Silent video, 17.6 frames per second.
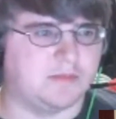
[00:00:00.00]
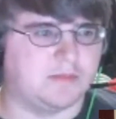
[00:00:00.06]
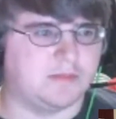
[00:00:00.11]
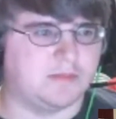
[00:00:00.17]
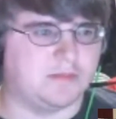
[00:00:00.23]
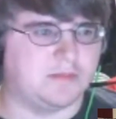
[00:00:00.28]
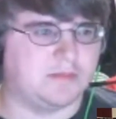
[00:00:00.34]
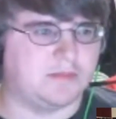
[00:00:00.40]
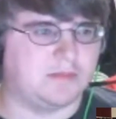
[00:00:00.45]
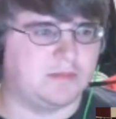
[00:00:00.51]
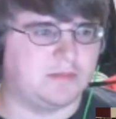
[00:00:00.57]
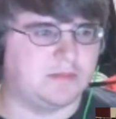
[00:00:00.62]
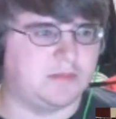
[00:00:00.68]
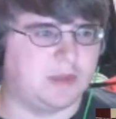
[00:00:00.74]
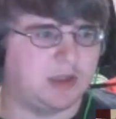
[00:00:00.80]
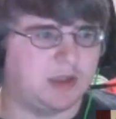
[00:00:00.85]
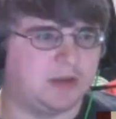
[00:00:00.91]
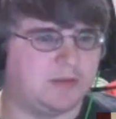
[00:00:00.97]
Mm,
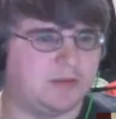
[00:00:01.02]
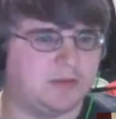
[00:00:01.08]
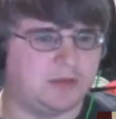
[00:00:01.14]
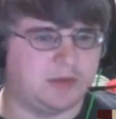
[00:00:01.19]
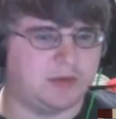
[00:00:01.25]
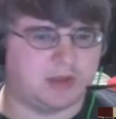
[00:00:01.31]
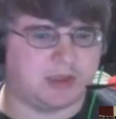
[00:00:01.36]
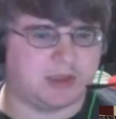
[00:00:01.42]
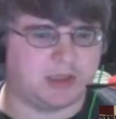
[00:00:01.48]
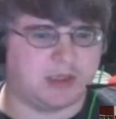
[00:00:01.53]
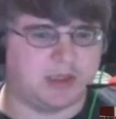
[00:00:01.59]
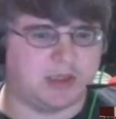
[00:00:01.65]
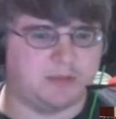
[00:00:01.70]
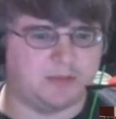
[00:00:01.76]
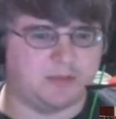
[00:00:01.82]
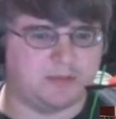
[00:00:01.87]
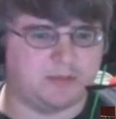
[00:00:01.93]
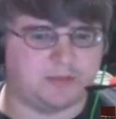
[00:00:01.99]
no.
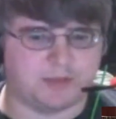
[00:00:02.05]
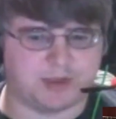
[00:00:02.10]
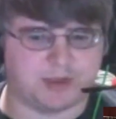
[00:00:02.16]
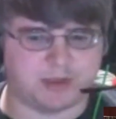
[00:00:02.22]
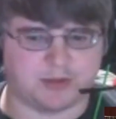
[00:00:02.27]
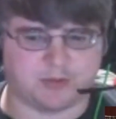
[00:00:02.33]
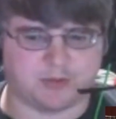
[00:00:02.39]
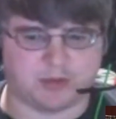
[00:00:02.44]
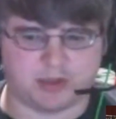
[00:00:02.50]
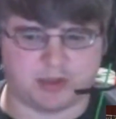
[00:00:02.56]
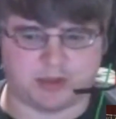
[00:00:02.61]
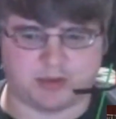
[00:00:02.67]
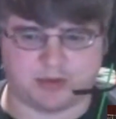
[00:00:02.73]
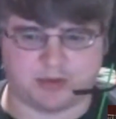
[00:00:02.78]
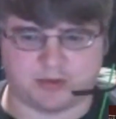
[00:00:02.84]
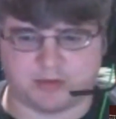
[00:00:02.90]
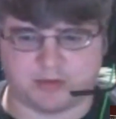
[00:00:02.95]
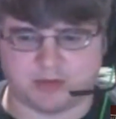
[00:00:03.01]
I'm still working
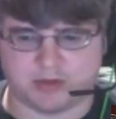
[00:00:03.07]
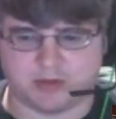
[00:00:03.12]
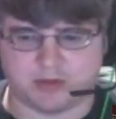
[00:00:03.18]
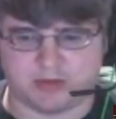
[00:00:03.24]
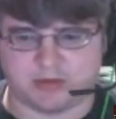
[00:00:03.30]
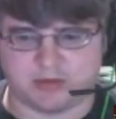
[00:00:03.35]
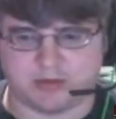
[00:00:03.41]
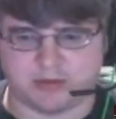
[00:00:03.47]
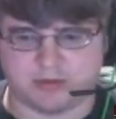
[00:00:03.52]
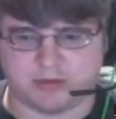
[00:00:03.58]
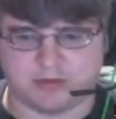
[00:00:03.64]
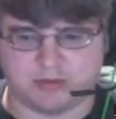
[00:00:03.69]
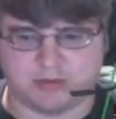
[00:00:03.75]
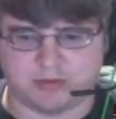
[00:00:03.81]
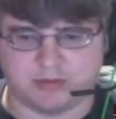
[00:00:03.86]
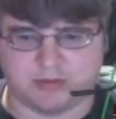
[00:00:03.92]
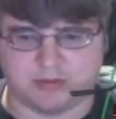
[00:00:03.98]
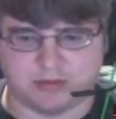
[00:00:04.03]
on
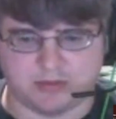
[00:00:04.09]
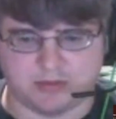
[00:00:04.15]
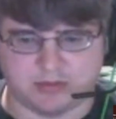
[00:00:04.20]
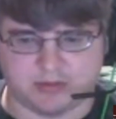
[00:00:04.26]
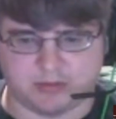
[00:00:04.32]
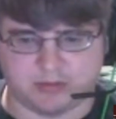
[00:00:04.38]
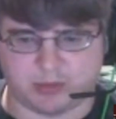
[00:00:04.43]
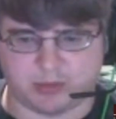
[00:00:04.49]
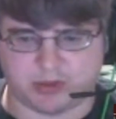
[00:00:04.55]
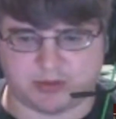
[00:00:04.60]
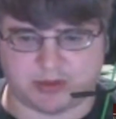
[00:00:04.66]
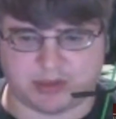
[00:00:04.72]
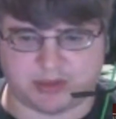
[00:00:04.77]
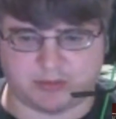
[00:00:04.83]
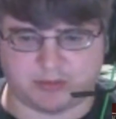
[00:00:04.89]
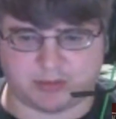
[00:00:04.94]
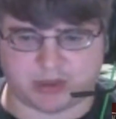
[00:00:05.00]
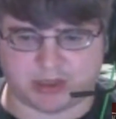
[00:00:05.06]
building
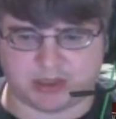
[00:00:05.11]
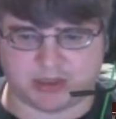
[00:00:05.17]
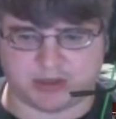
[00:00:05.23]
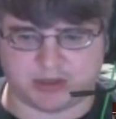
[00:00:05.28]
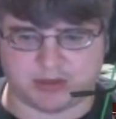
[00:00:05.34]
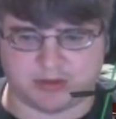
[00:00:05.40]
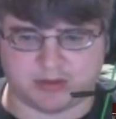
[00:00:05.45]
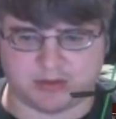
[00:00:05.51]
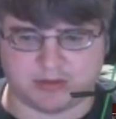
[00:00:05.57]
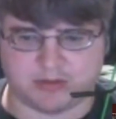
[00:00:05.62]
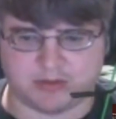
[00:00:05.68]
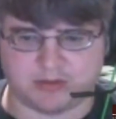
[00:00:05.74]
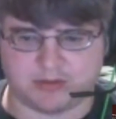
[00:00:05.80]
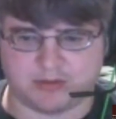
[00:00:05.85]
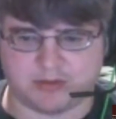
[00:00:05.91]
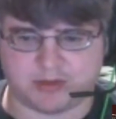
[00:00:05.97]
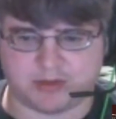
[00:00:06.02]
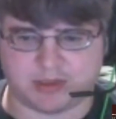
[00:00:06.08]
my
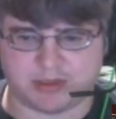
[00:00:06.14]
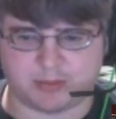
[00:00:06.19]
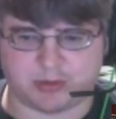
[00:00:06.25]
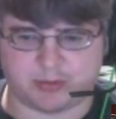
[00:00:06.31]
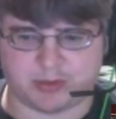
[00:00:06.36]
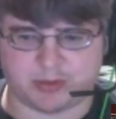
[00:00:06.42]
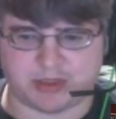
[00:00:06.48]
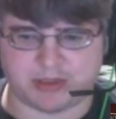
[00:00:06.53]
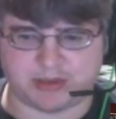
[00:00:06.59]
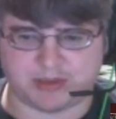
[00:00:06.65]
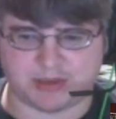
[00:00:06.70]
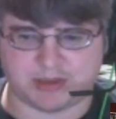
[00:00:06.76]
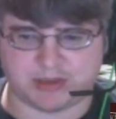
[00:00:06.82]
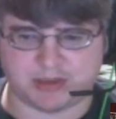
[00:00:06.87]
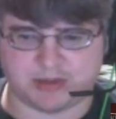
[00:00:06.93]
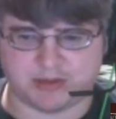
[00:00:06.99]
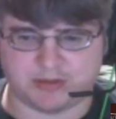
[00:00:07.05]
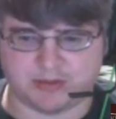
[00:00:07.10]
sleeper P
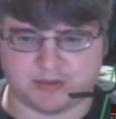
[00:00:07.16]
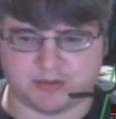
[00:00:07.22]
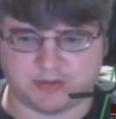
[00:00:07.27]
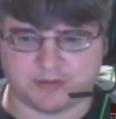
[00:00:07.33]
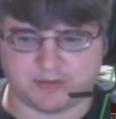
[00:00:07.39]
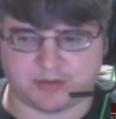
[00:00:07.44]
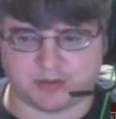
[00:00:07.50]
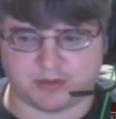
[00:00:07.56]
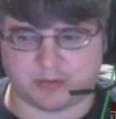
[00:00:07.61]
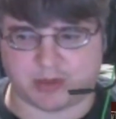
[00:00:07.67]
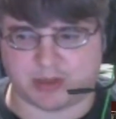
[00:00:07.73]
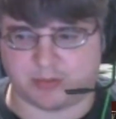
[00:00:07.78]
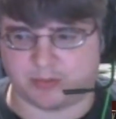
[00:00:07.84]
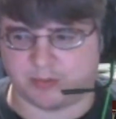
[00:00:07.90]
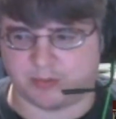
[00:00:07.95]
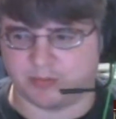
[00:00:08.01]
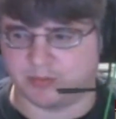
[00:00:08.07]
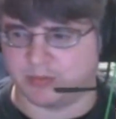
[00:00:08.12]
C for my
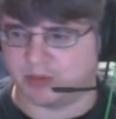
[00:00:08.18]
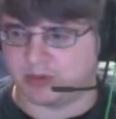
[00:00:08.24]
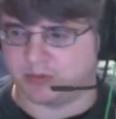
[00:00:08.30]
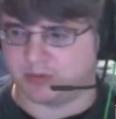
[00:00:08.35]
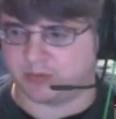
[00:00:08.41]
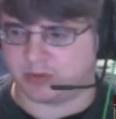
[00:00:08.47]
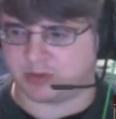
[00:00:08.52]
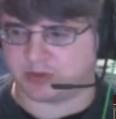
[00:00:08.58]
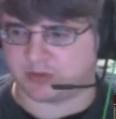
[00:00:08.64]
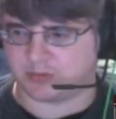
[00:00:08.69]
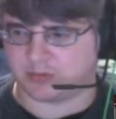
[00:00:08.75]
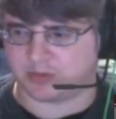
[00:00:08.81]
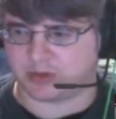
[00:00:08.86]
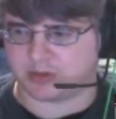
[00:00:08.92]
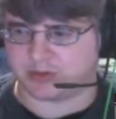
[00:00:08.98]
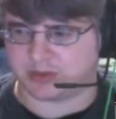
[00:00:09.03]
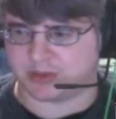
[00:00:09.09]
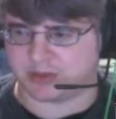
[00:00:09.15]
personal
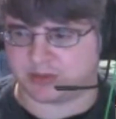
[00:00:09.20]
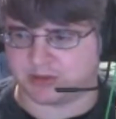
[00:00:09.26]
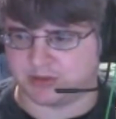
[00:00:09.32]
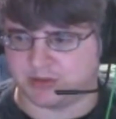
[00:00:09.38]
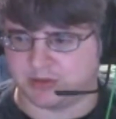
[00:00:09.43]
project.